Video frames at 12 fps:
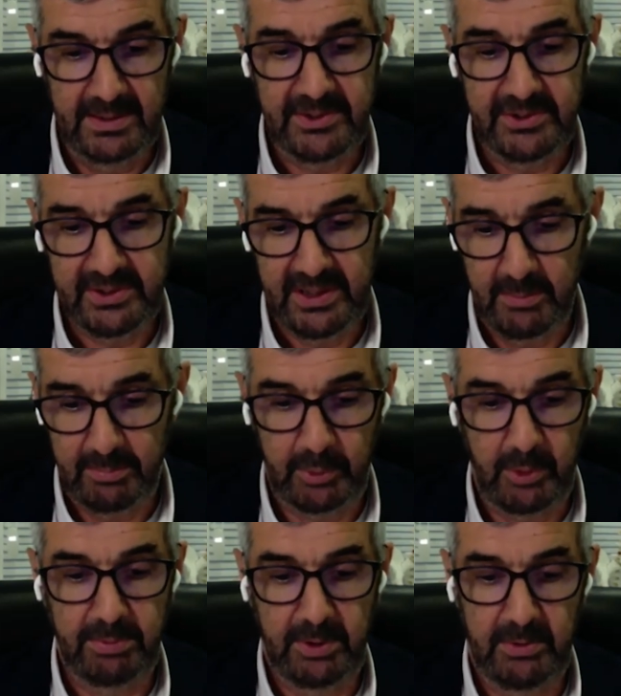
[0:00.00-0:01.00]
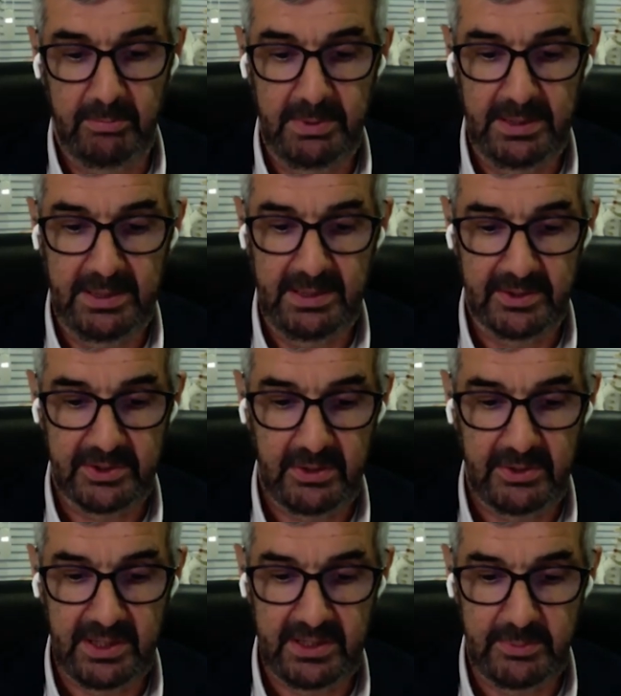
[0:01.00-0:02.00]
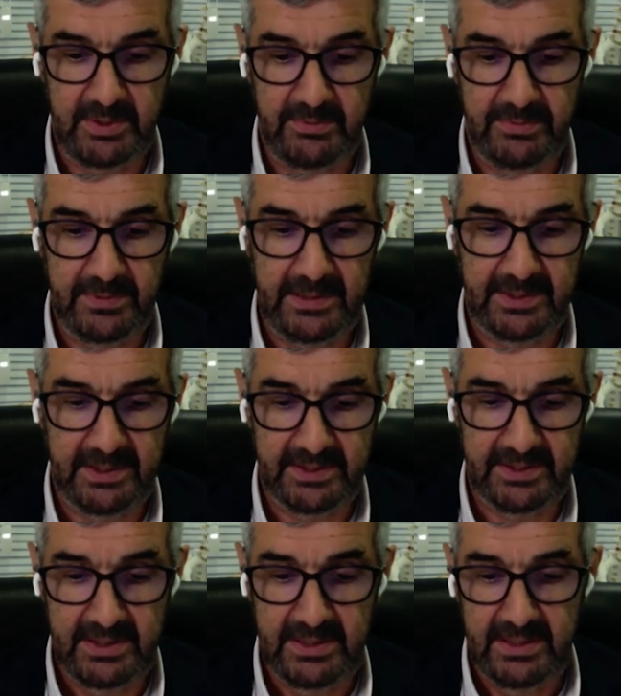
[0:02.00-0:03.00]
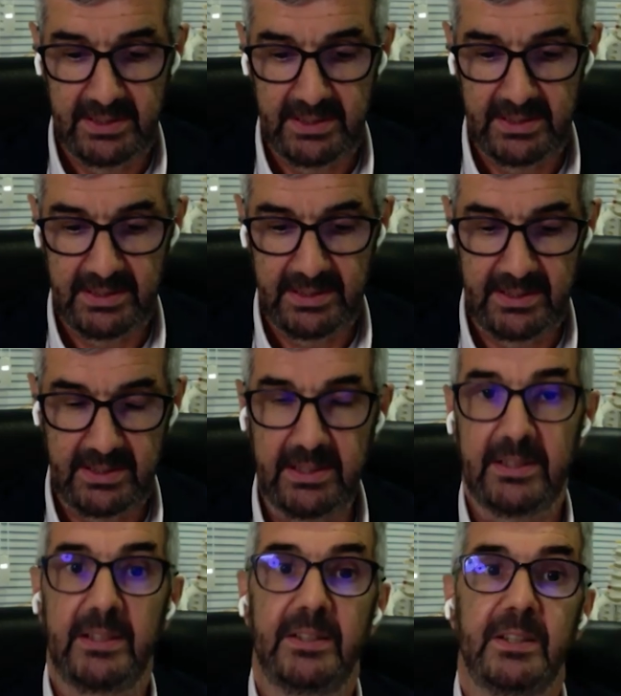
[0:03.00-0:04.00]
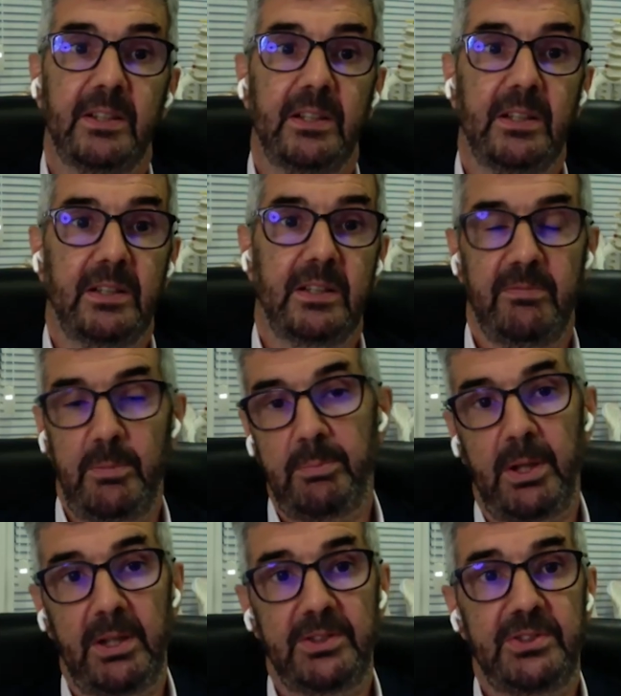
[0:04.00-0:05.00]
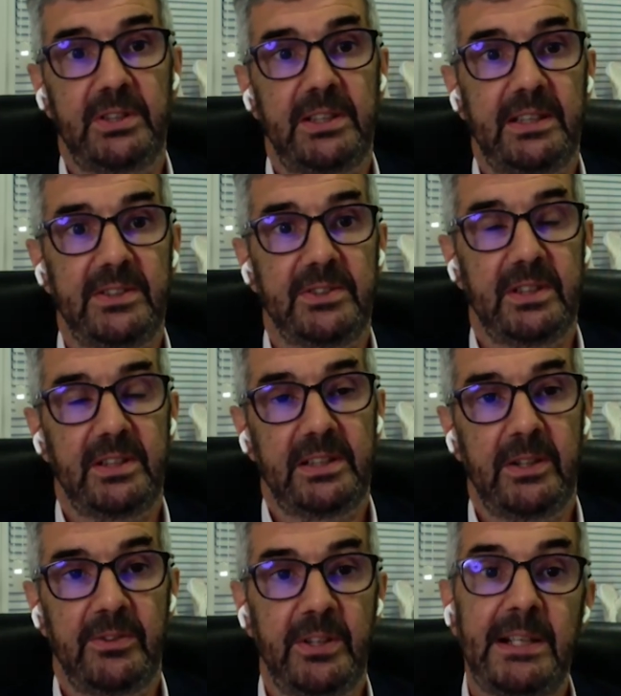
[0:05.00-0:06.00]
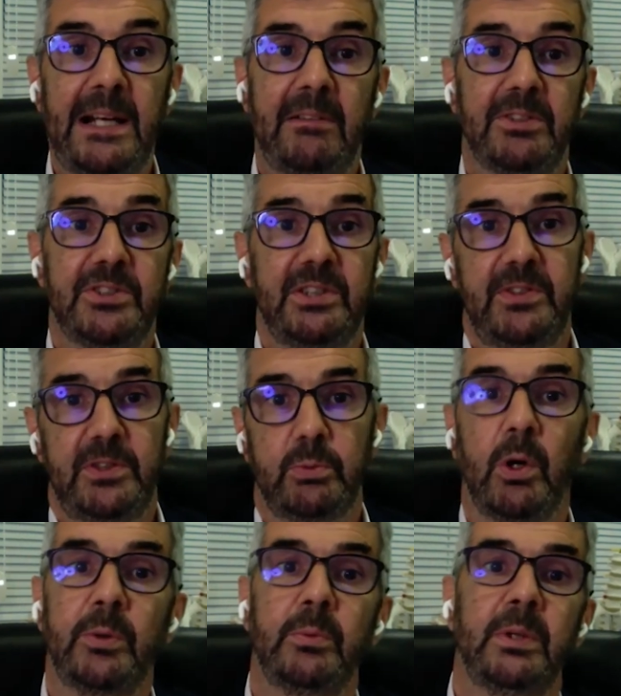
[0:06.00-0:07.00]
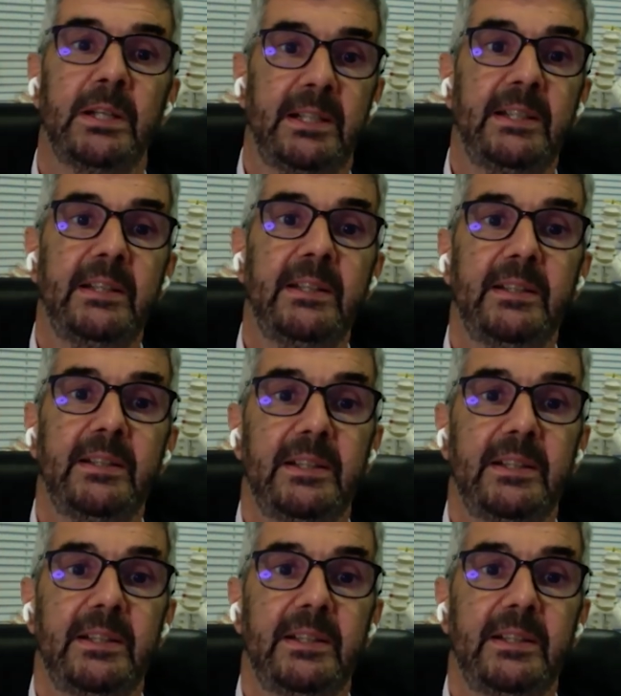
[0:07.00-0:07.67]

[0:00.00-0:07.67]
I see a problem being associated with the fact that the government policy is, the narrative is one way.